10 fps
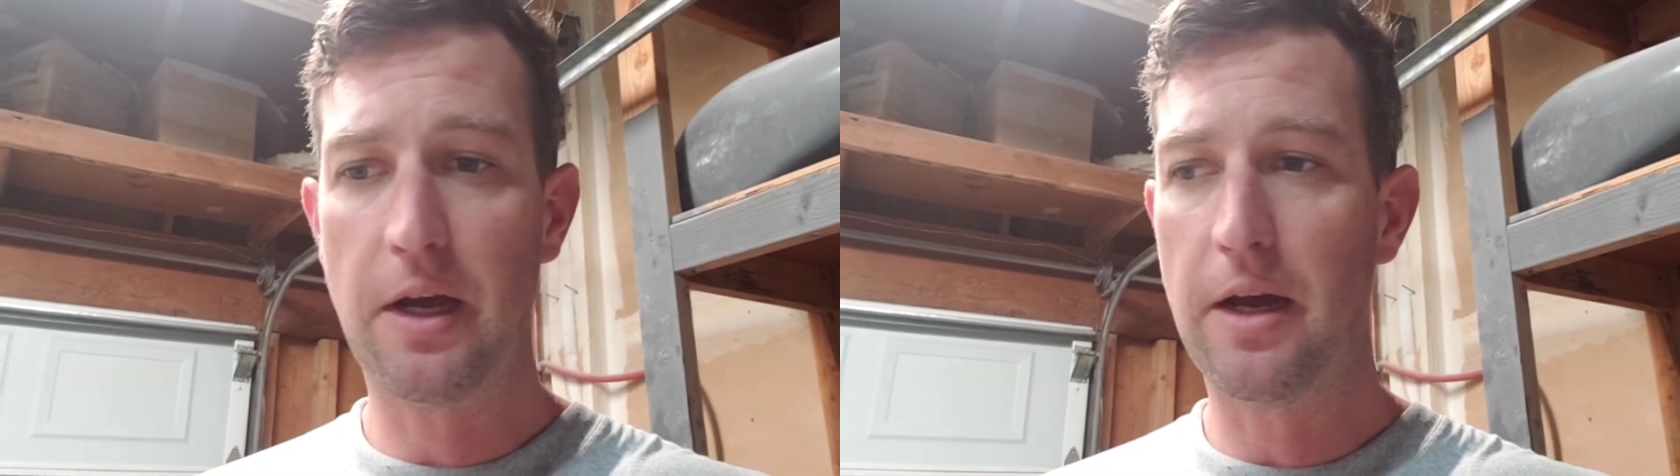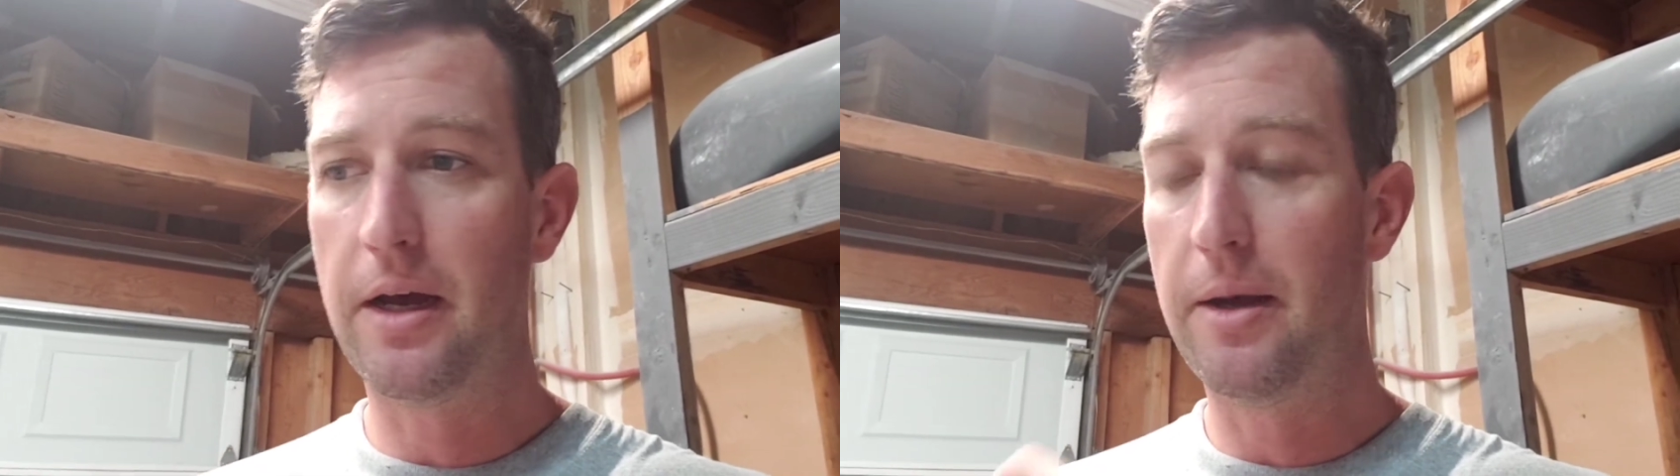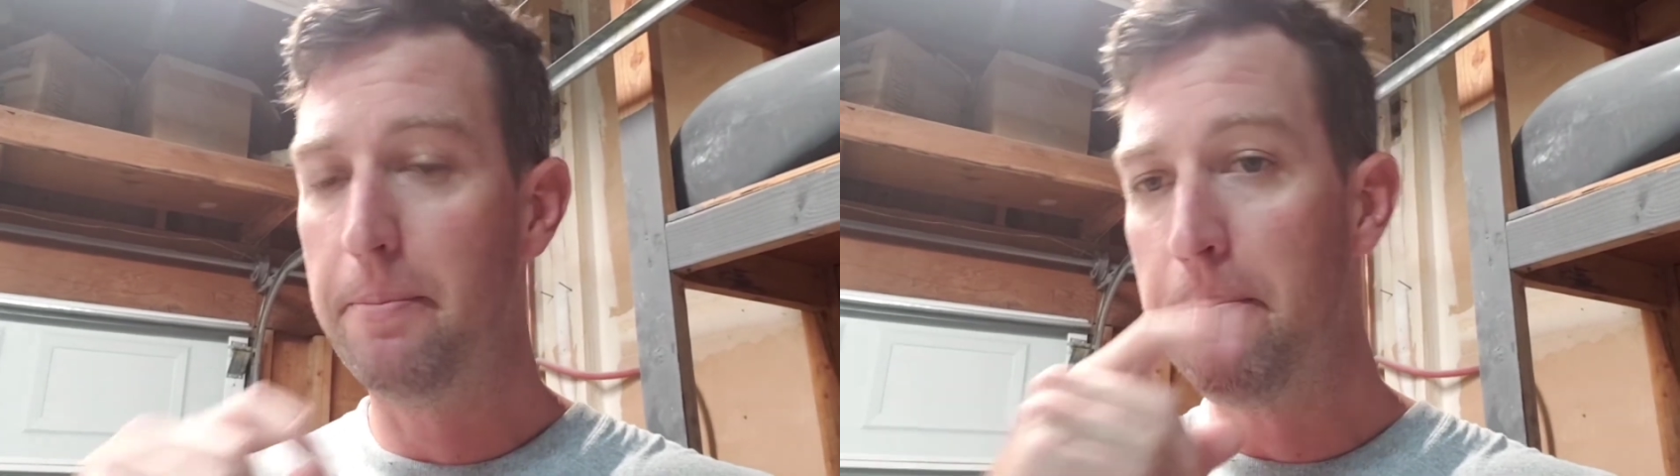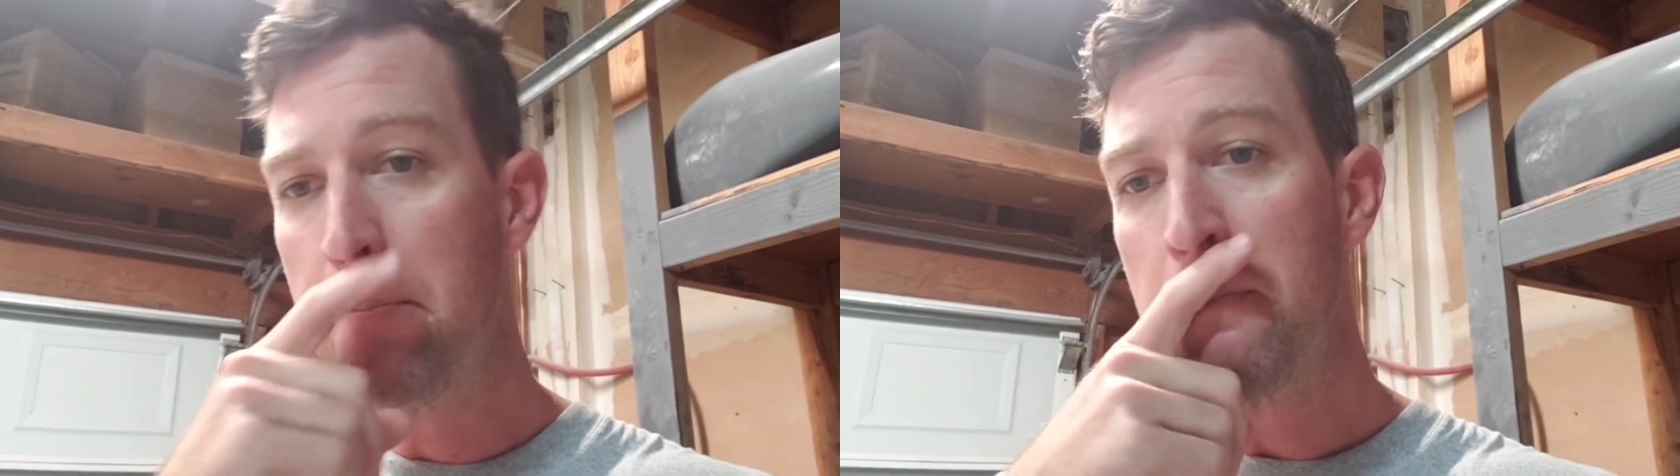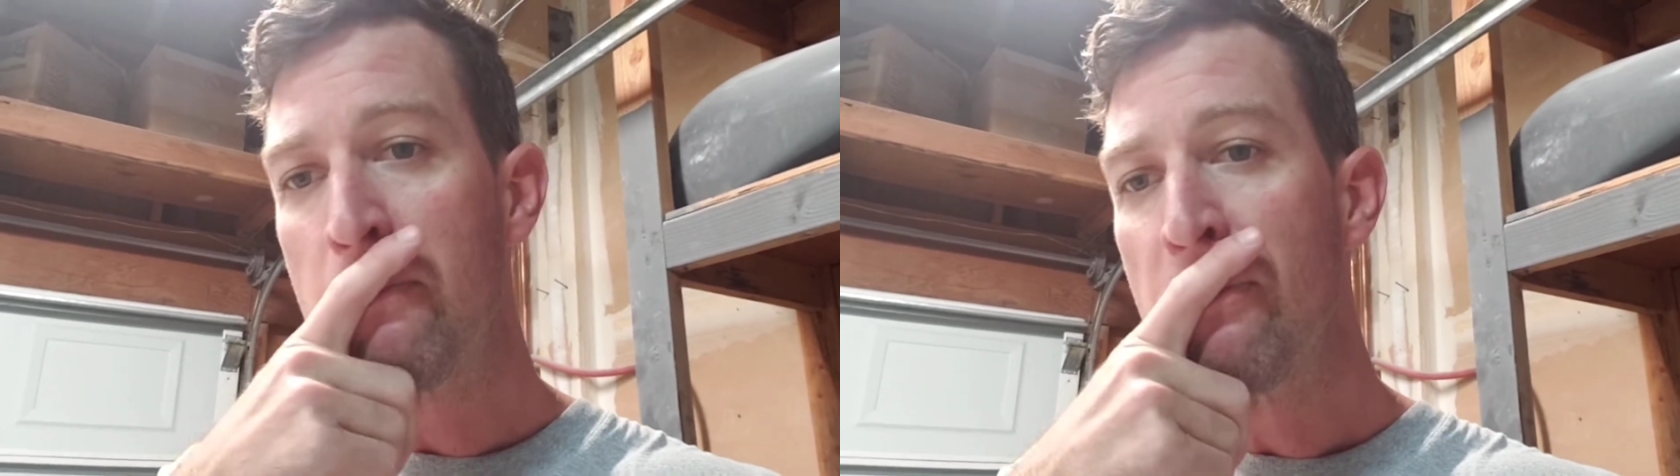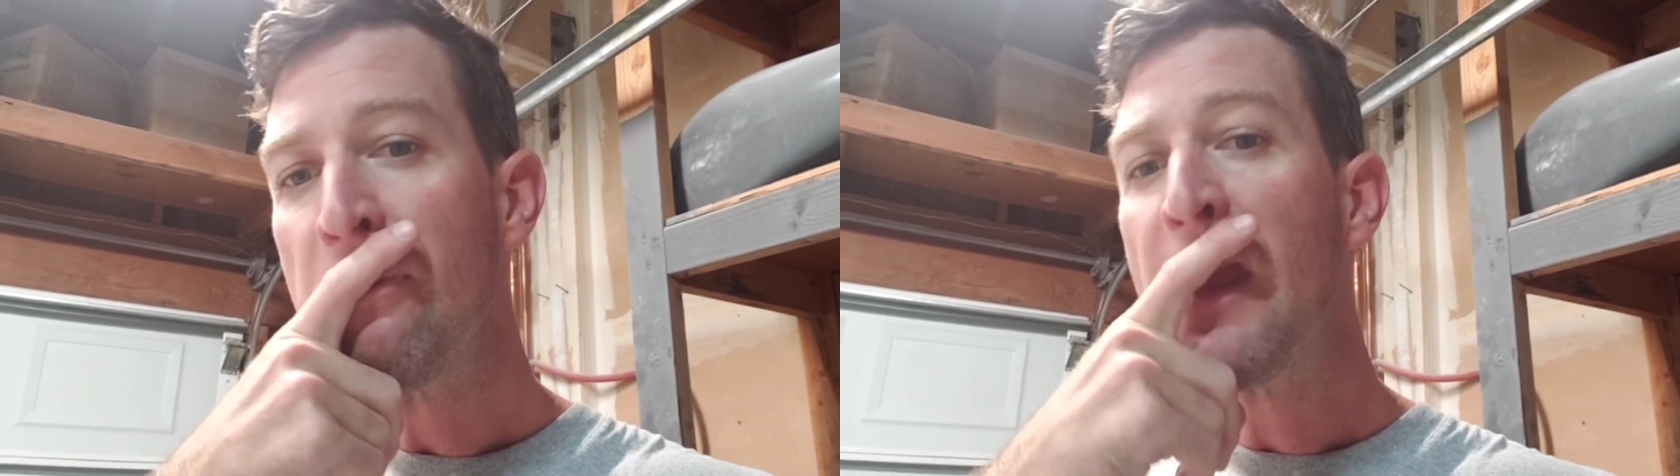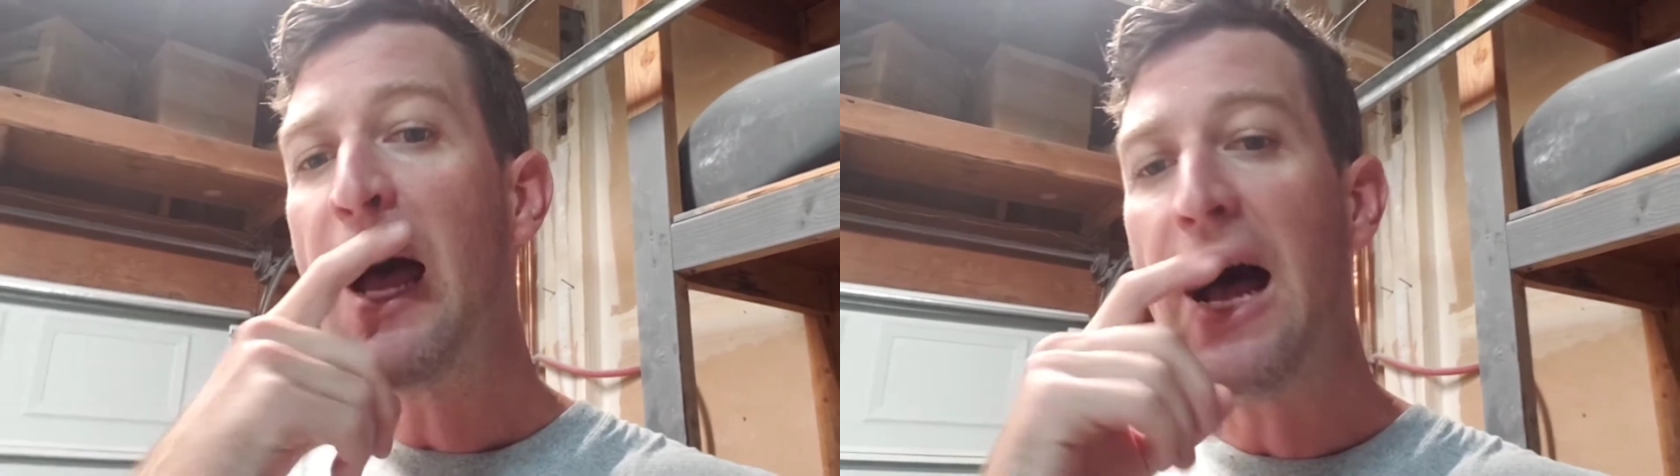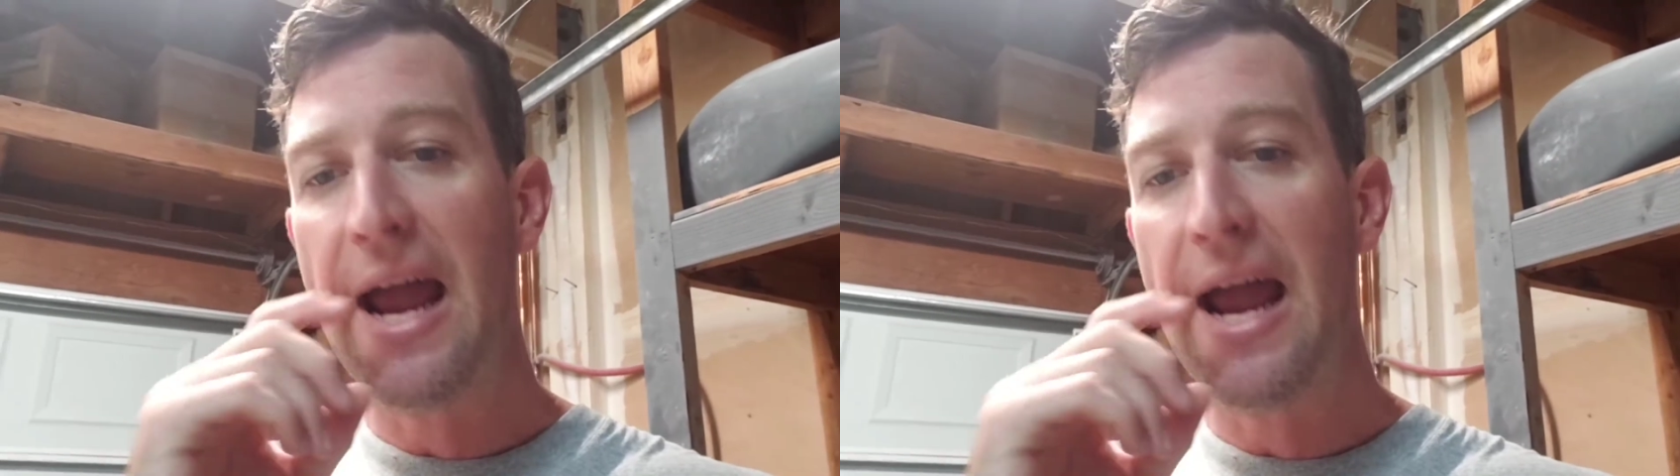I